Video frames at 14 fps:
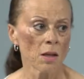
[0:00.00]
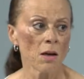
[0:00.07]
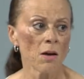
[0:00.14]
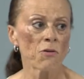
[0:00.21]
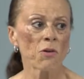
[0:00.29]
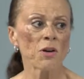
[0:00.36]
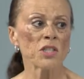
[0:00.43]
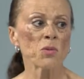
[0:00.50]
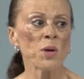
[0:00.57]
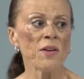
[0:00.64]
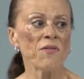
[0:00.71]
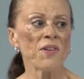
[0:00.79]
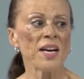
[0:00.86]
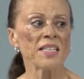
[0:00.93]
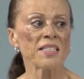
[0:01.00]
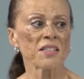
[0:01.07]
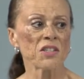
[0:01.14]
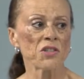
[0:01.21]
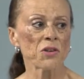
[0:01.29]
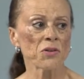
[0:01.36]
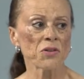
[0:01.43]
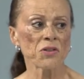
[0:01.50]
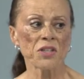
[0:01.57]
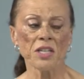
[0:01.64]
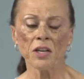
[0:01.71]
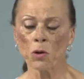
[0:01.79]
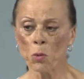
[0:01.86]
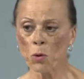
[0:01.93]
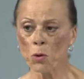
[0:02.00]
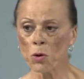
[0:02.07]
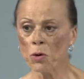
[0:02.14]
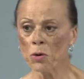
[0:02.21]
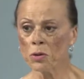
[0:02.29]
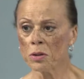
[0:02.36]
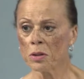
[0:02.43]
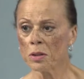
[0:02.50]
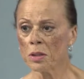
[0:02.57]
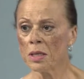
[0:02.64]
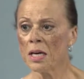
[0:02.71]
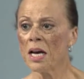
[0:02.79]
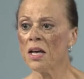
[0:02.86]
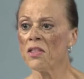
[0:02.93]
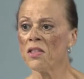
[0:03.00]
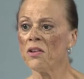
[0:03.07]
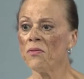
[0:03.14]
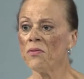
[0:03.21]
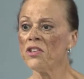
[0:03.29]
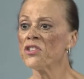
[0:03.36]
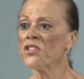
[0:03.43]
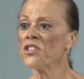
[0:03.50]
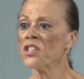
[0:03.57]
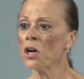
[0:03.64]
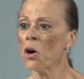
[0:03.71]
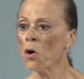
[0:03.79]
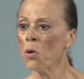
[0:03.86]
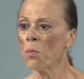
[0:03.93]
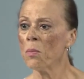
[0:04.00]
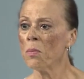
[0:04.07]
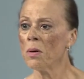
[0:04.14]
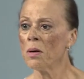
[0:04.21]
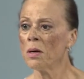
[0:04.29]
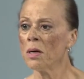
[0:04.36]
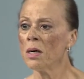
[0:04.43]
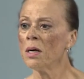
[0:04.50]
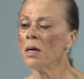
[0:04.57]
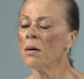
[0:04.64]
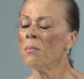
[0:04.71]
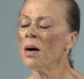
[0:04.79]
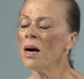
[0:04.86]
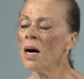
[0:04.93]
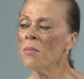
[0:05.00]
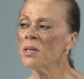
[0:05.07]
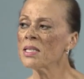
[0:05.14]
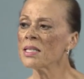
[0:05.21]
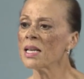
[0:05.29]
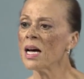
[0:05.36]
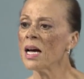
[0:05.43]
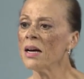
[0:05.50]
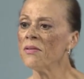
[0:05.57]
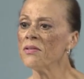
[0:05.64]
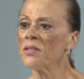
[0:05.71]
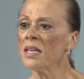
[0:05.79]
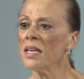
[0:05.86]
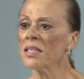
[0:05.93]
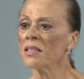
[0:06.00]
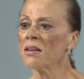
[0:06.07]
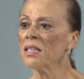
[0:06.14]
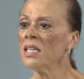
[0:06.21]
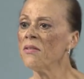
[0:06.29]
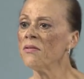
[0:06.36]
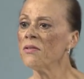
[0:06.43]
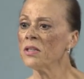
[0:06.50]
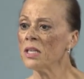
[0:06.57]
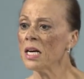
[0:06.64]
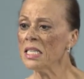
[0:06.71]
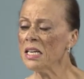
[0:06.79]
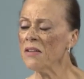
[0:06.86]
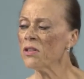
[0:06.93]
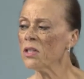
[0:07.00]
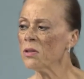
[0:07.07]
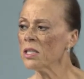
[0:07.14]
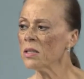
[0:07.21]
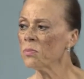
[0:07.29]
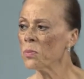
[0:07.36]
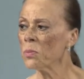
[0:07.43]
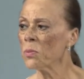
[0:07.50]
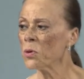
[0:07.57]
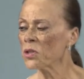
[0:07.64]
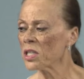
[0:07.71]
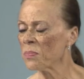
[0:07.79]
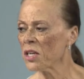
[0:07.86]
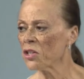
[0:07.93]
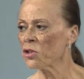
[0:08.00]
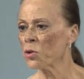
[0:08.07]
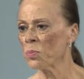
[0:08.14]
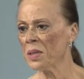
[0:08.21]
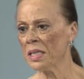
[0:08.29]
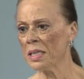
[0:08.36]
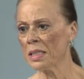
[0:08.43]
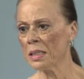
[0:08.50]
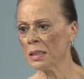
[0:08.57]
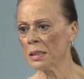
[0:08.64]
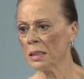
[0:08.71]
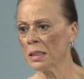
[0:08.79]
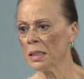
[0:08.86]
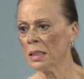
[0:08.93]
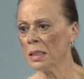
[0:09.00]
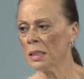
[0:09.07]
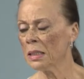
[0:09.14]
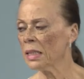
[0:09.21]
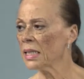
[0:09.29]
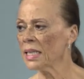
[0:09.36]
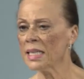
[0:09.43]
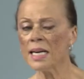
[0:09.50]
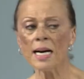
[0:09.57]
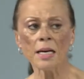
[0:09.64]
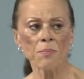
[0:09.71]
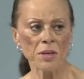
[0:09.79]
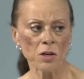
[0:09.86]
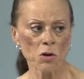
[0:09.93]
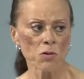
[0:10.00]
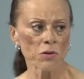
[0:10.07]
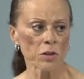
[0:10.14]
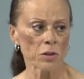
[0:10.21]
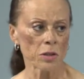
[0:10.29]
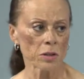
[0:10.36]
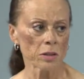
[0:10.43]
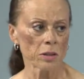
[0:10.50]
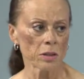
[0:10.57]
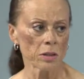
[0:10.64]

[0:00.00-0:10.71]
For as we face uncertainty in the world and the divisions at home, Muhammad's life takes on an even more special meaning that cannot be overlooked.